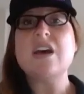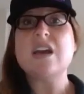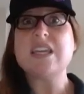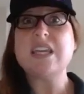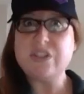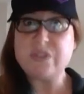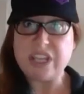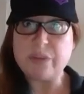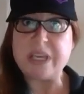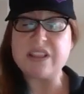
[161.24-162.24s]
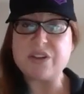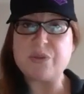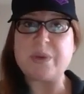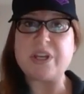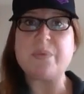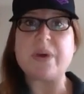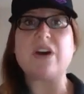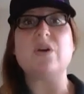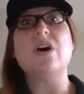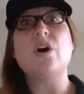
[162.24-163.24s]
Can you tell me a little bit
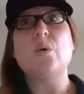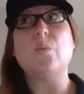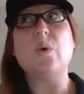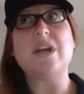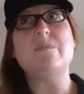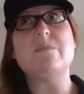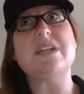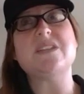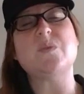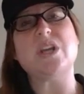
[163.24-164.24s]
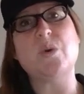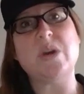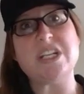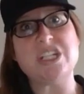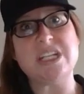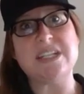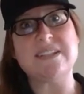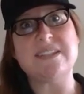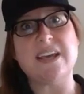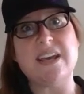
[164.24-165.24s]
about what it means when
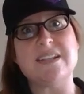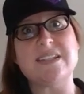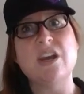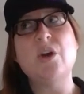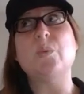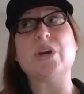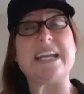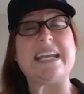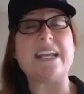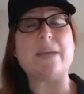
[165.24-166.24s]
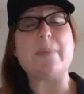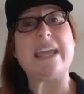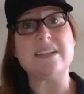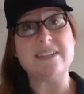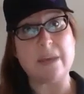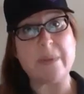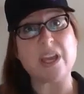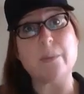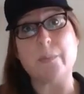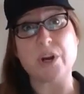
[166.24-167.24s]
CoinGenius says we're in a
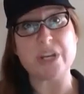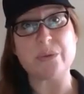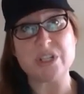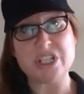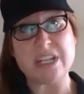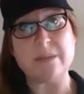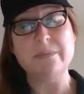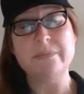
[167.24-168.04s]
pandemic market regime?